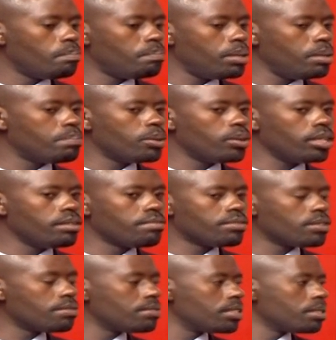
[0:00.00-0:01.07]
people
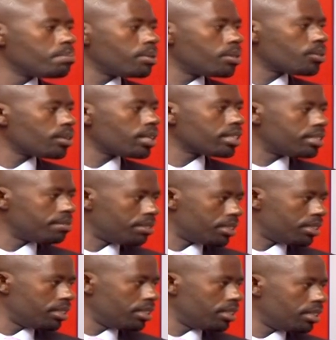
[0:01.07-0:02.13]
involved in political
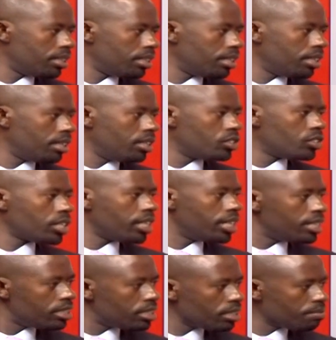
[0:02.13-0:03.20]
activity
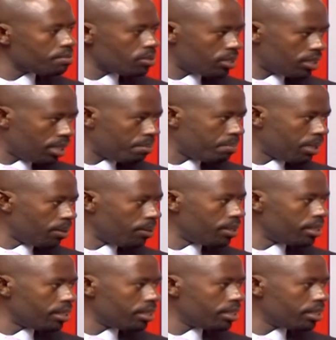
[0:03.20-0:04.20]
challenging for state power,